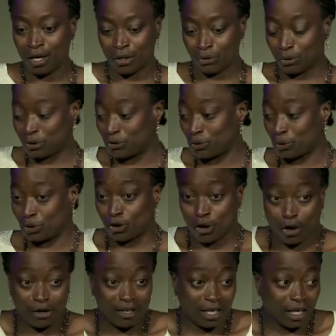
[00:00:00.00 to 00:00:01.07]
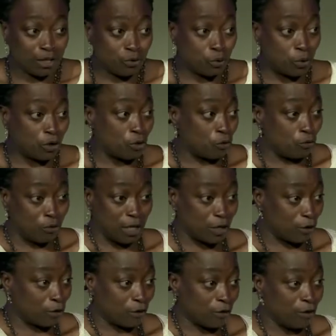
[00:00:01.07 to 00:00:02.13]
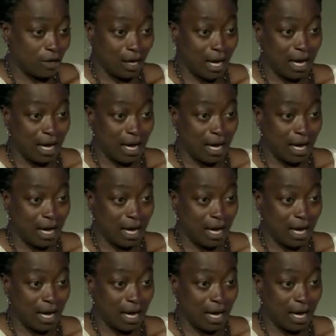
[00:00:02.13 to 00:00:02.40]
You could turn gardening into a career,